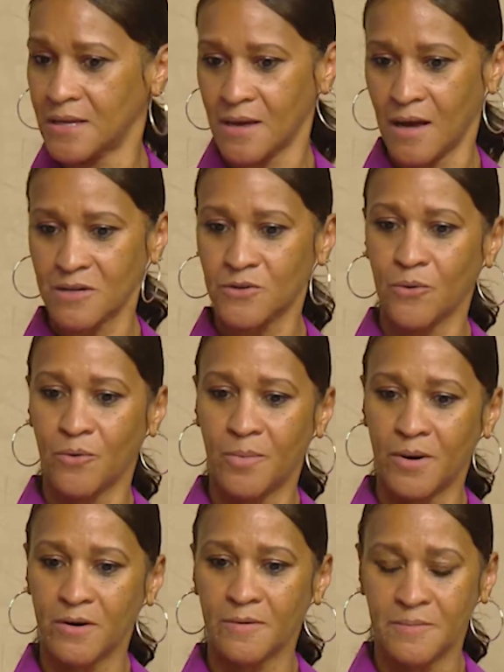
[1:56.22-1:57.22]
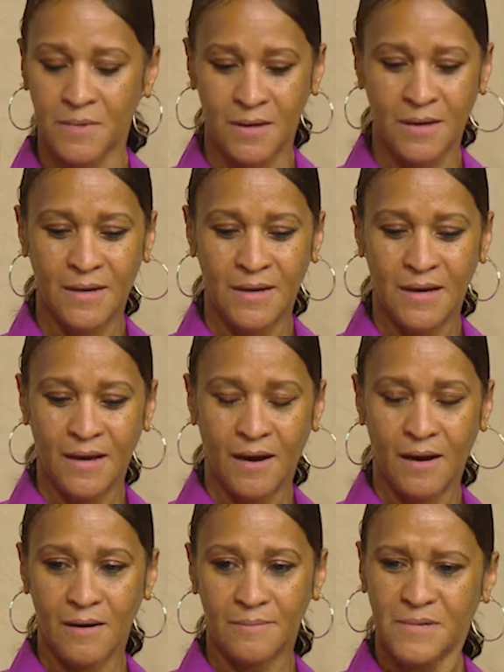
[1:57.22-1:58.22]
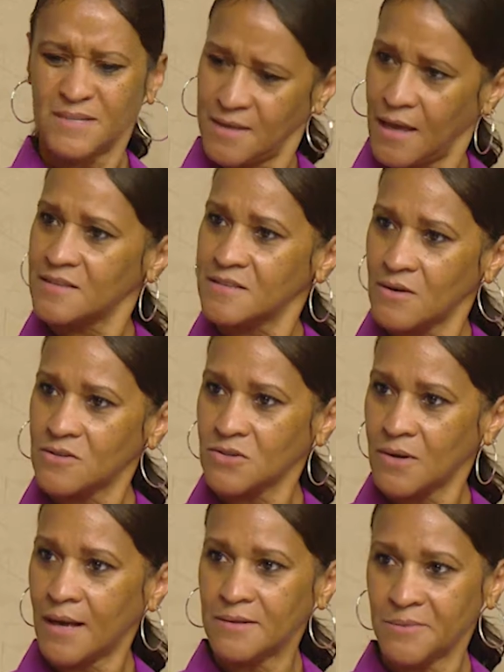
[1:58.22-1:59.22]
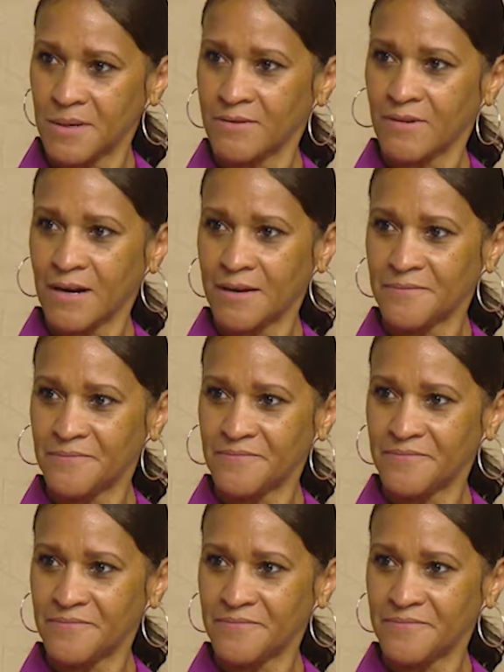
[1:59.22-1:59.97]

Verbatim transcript: in October. Mm -hmm. um, and that's also Halloween, right?